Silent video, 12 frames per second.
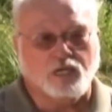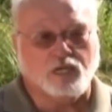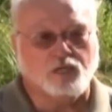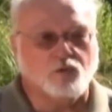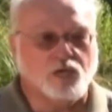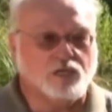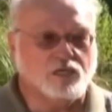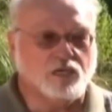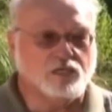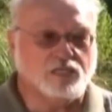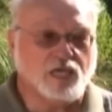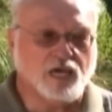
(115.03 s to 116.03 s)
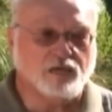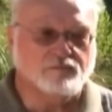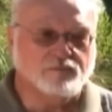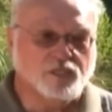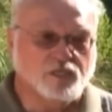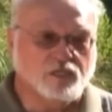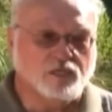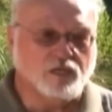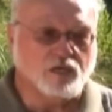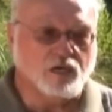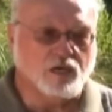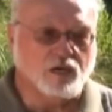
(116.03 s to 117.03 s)
And the way it does that,
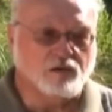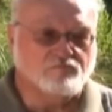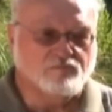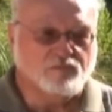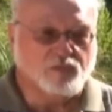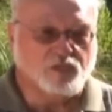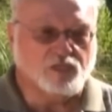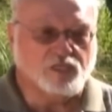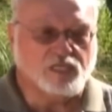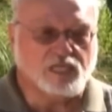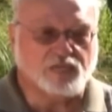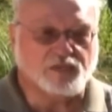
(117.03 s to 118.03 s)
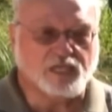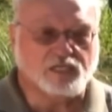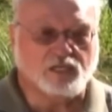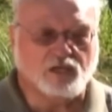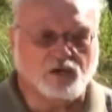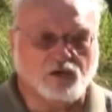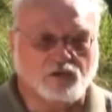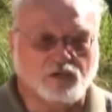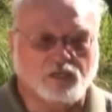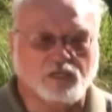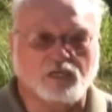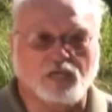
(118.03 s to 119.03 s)
the things that are
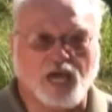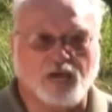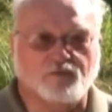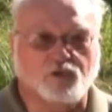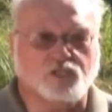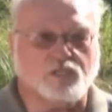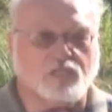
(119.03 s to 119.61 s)
adverse to